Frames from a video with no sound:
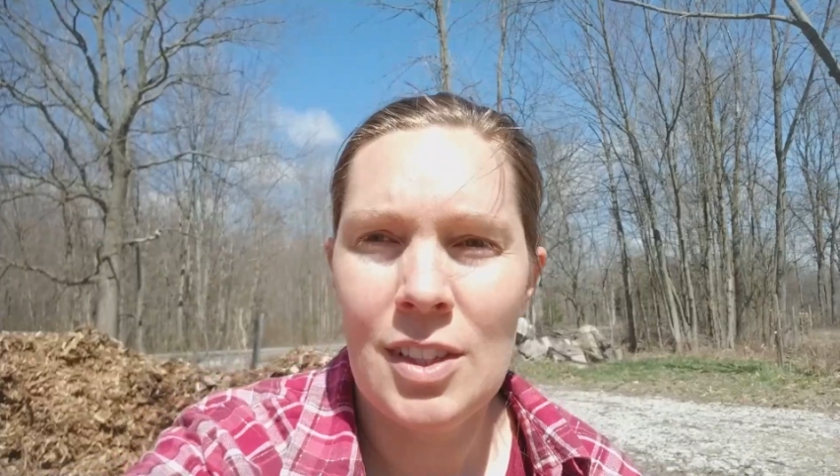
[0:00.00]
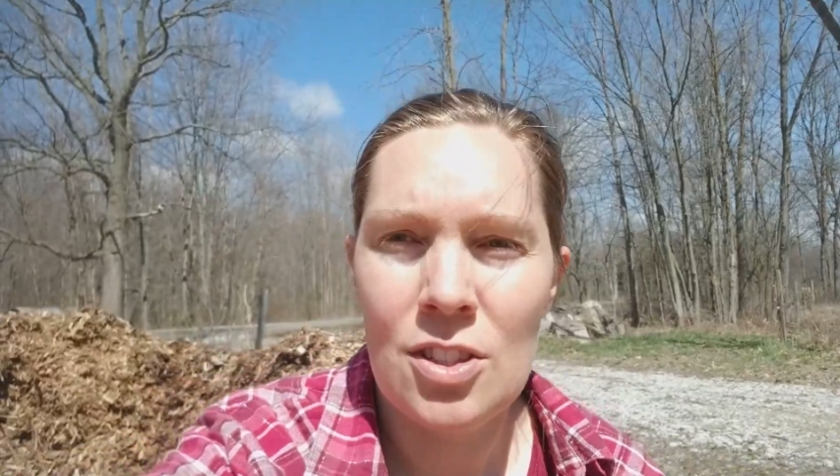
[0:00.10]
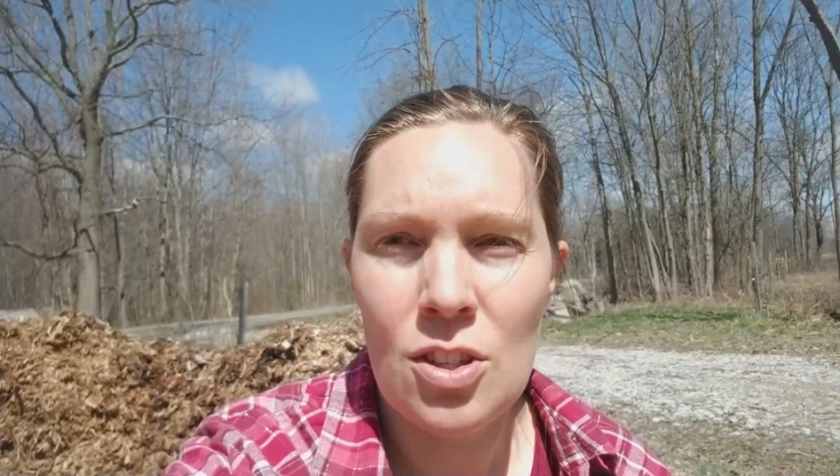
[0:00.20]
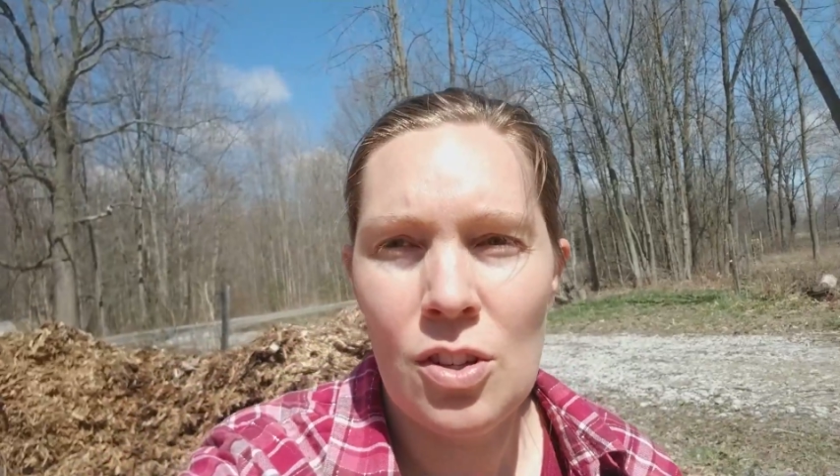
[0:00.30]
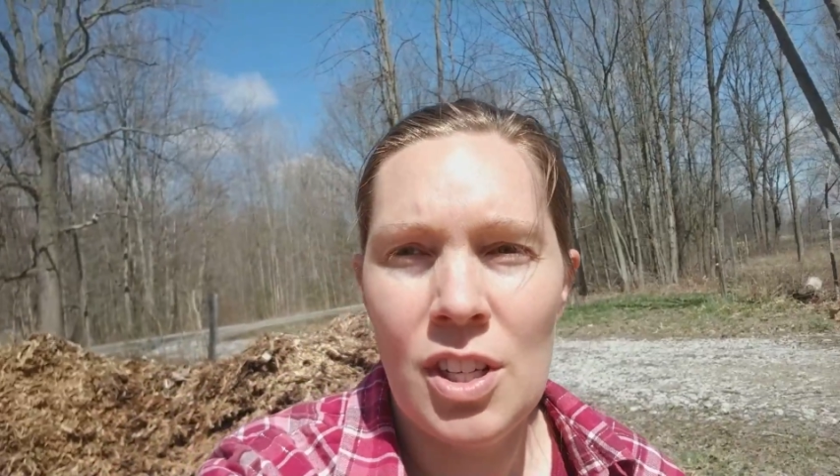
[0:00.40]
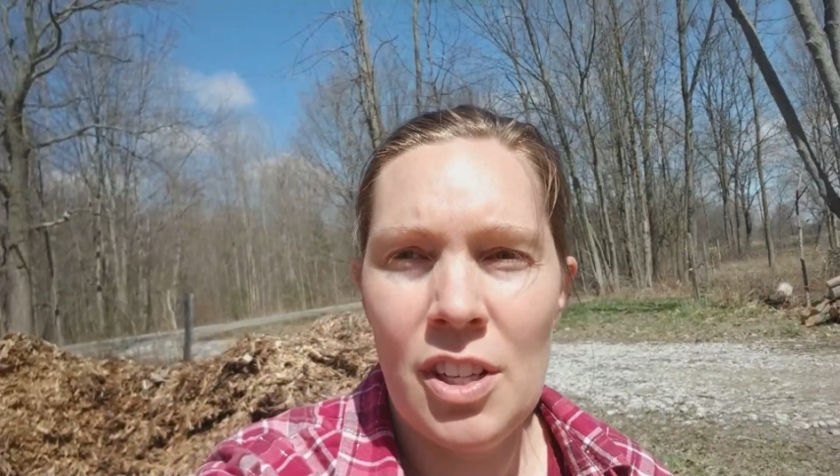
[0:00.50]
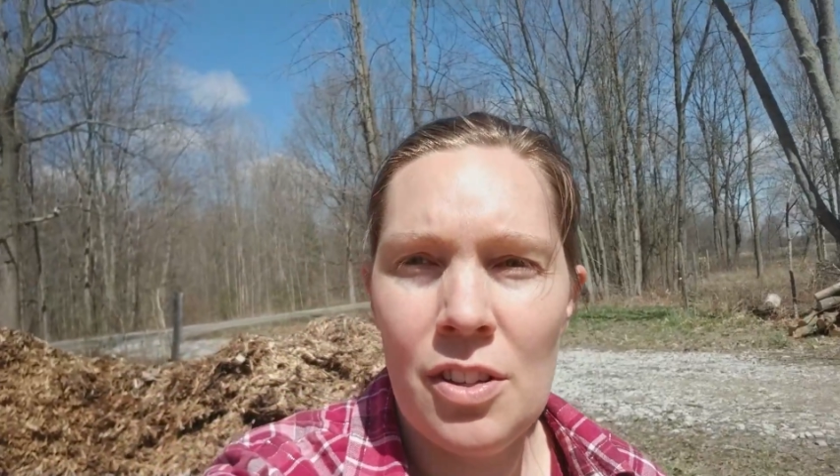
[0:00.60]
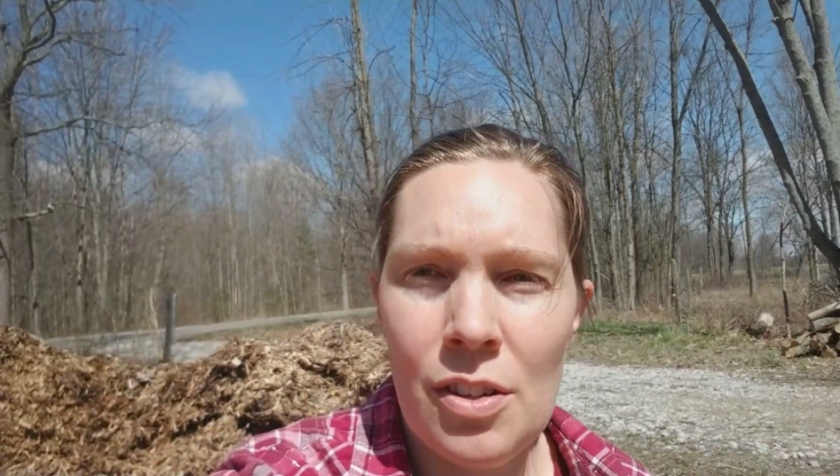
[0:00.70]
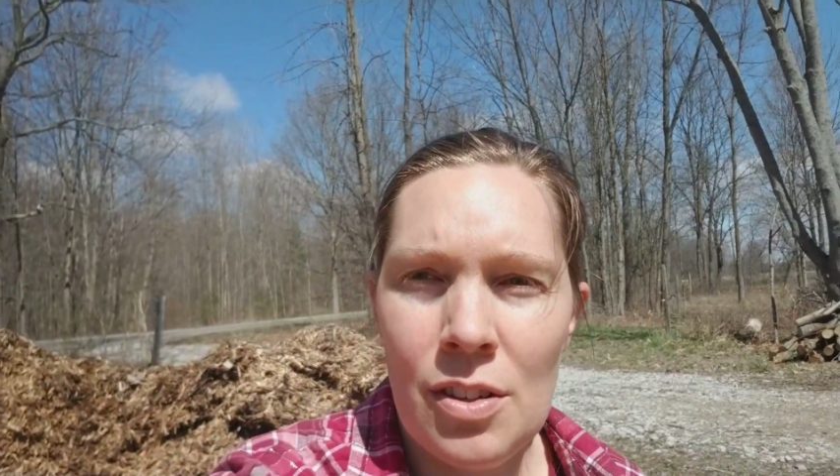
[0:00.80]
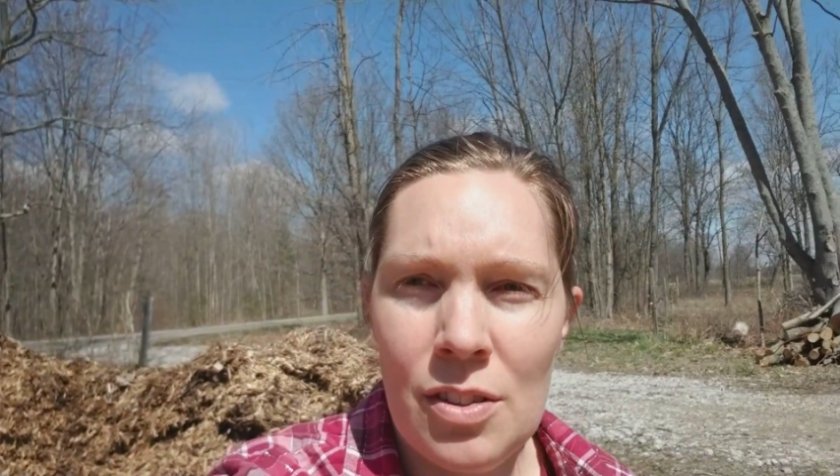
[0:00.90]
So
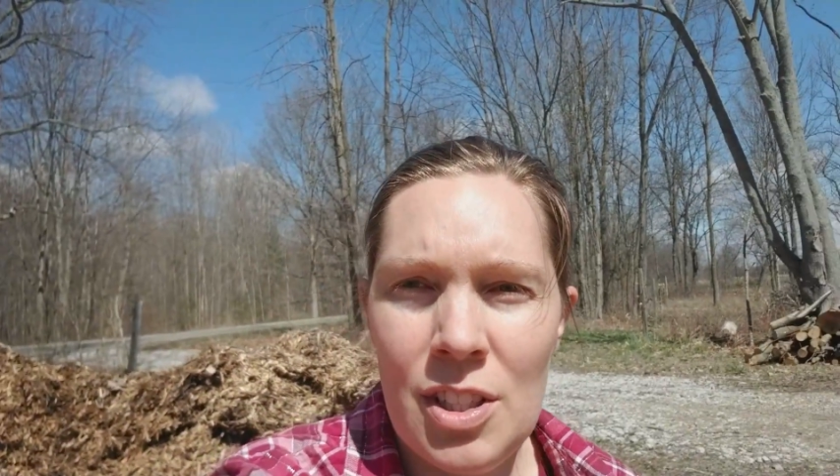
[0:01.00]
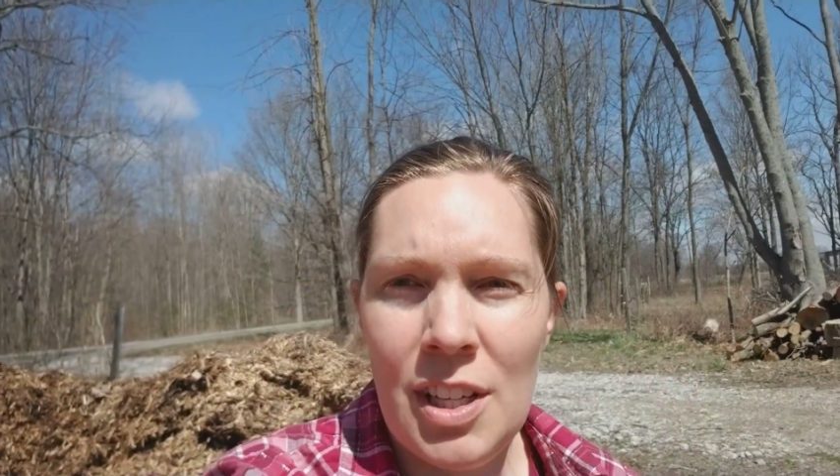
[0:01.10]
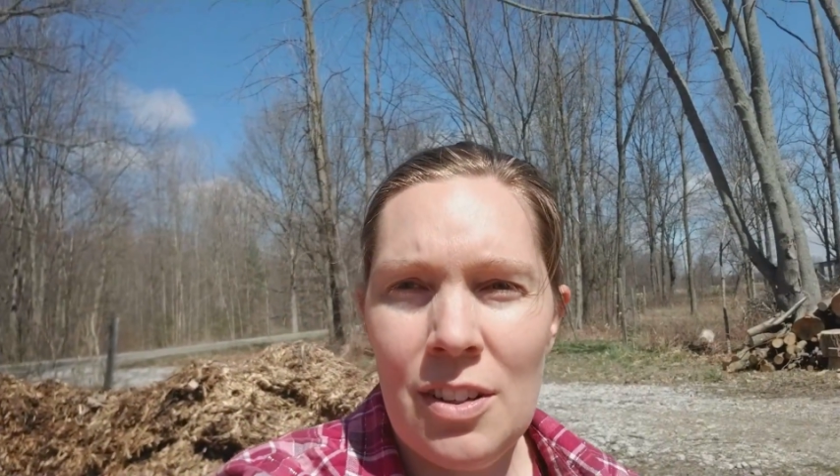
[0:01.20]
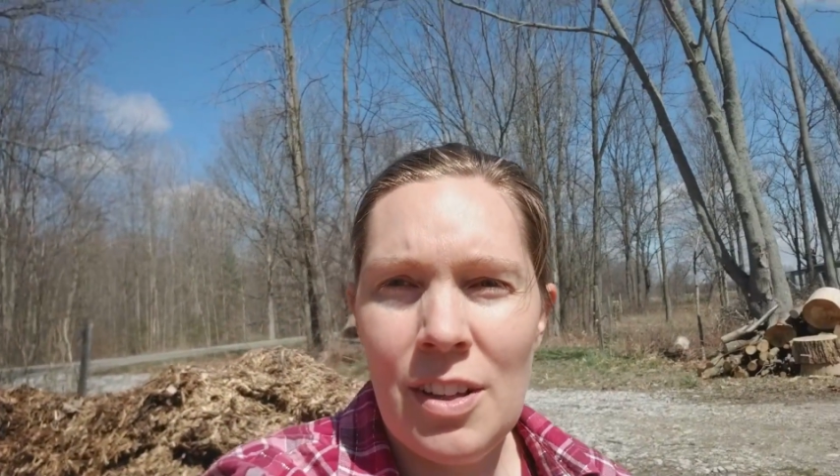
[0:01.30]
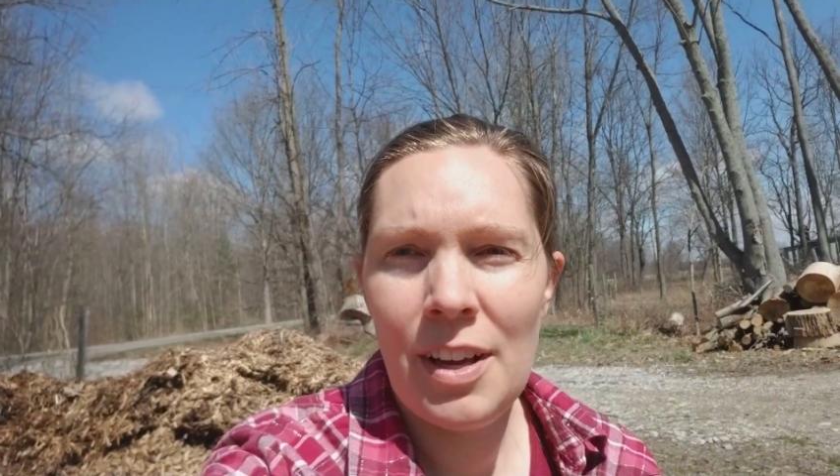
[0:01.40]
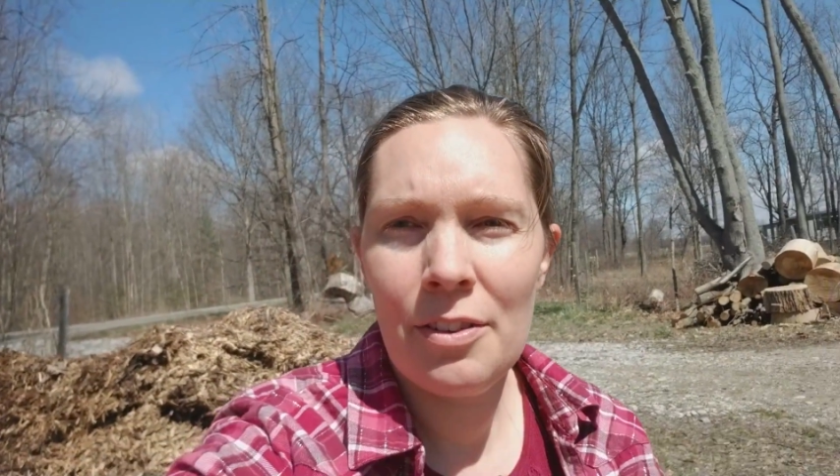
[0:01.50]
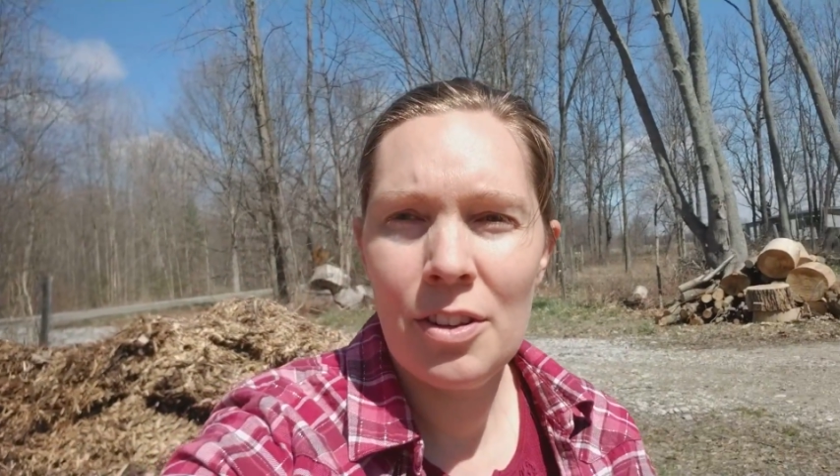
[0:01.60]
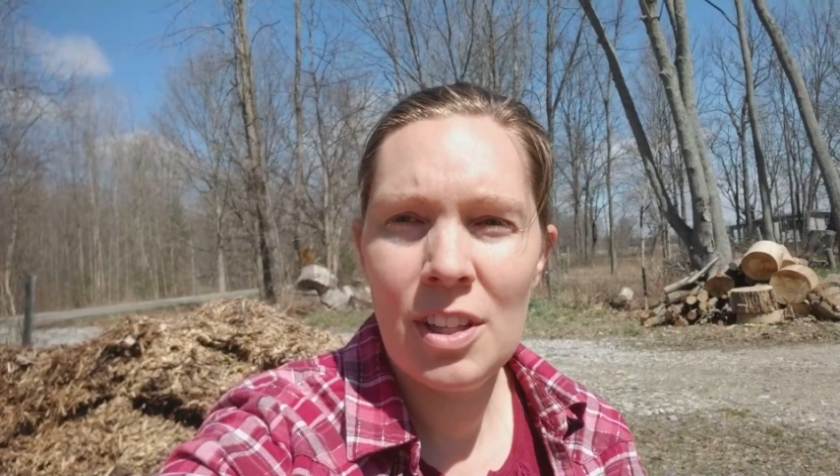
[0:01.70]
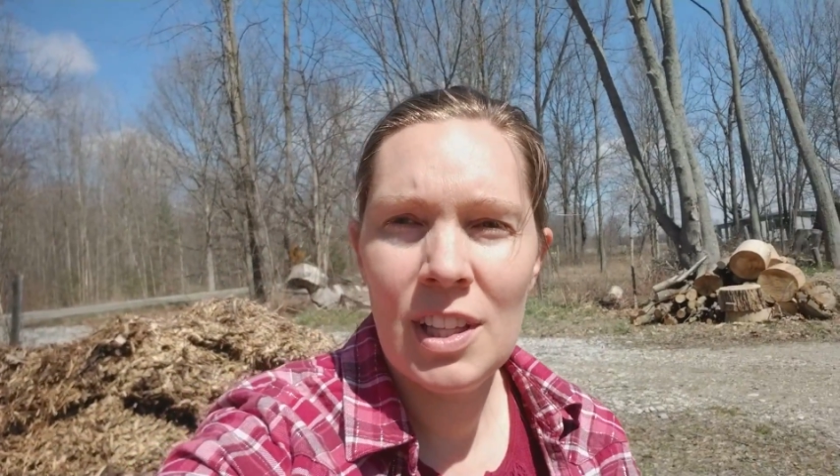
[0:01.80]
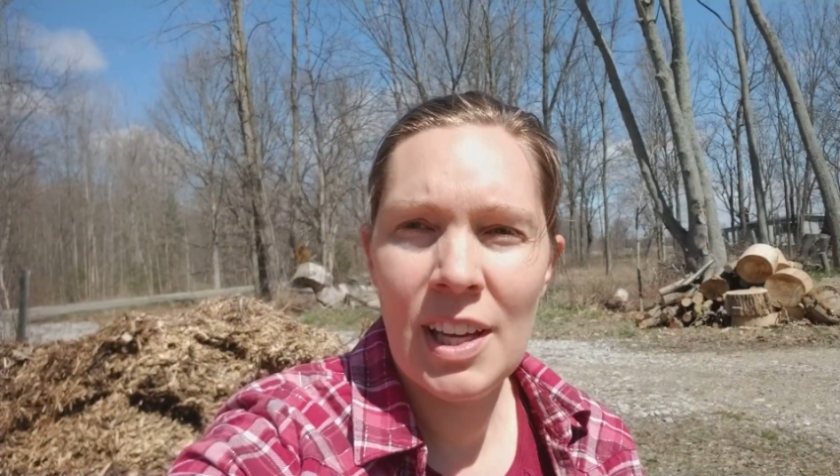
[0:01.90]
another channel I
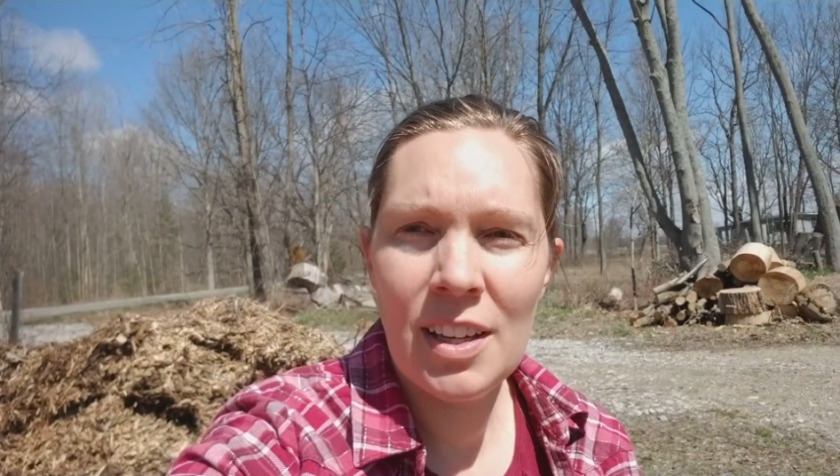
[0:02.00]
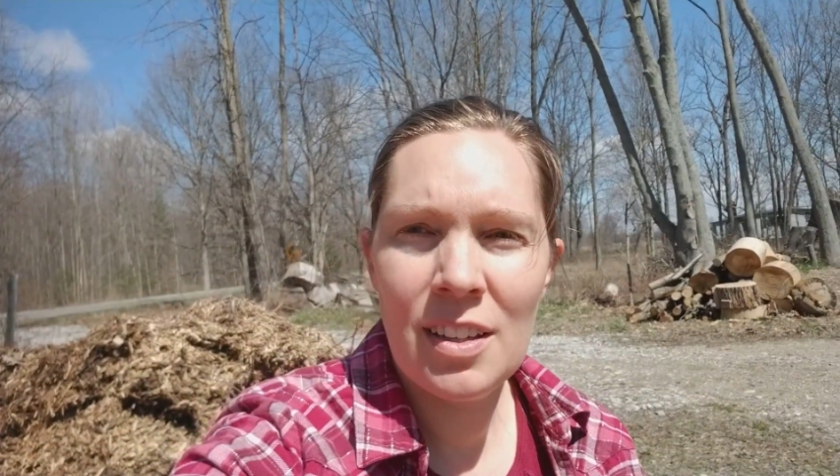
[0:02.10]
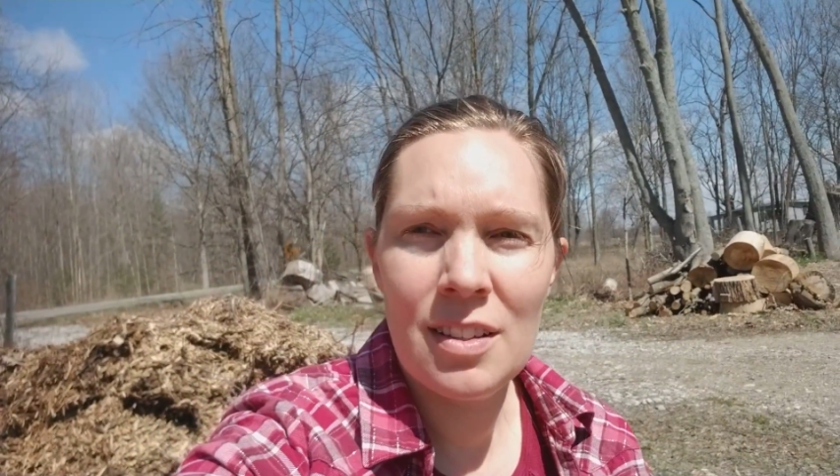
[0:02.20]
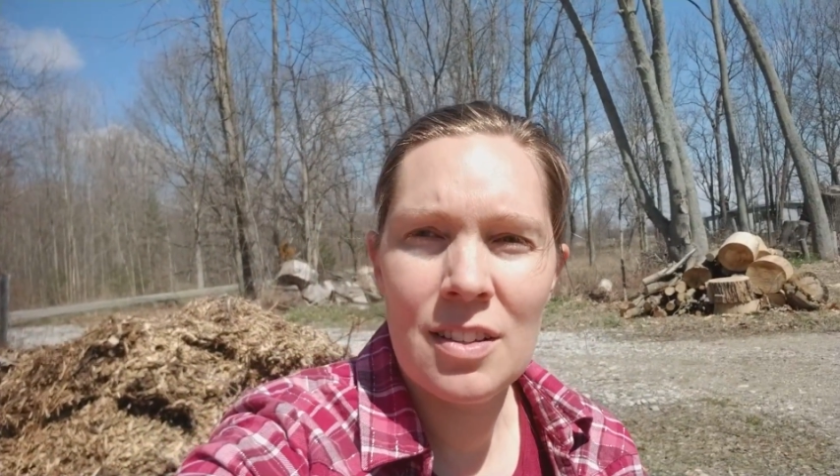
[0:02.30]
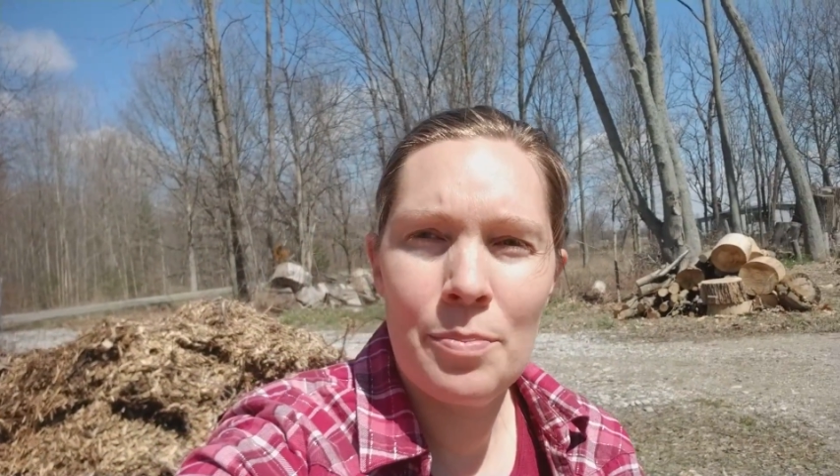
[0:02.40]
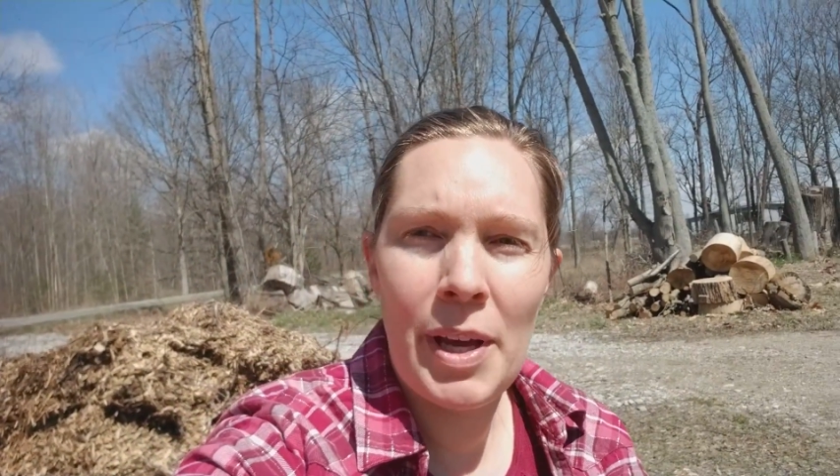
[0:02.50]
really like is